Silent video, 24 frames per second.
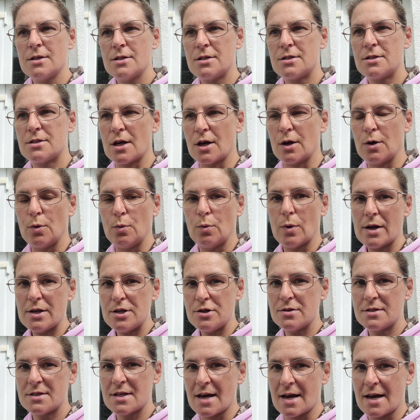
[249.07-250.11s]
So when
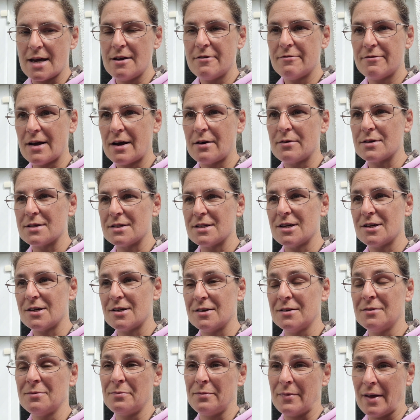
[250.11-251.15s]
you say flowers
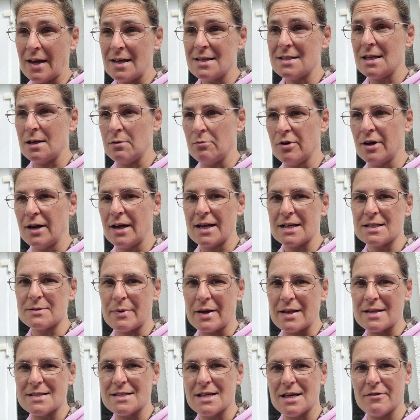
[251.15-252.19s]
they seem really
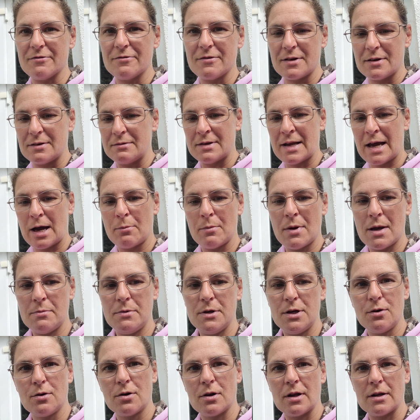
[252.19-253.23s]
expensive, now
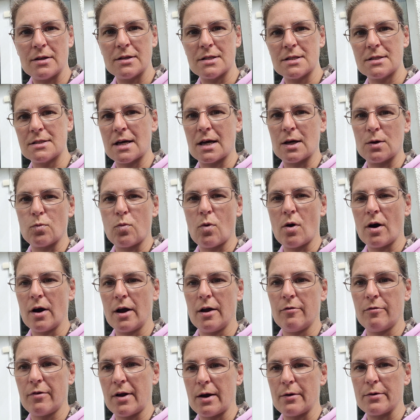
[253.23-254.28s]
maybe you can understand
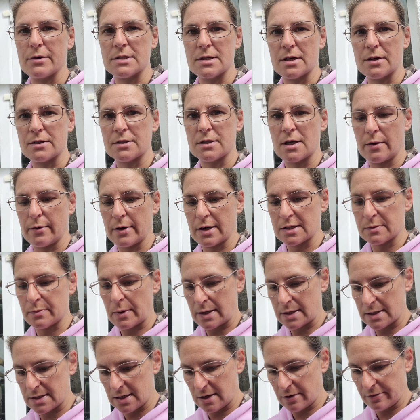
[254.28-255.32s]
why flowers are so
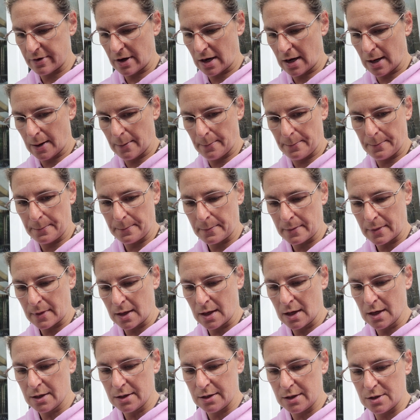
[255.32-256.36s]
expensive.
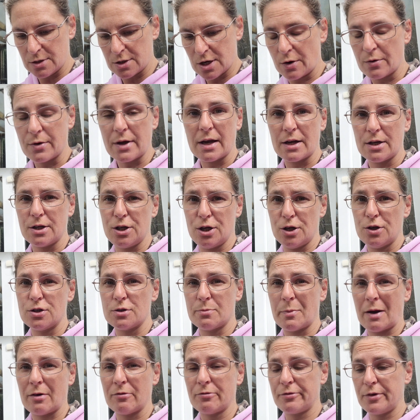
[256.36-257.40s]
You don't get a huge
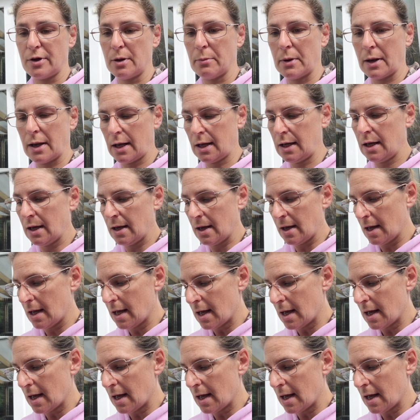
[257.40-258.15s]
amount for your money,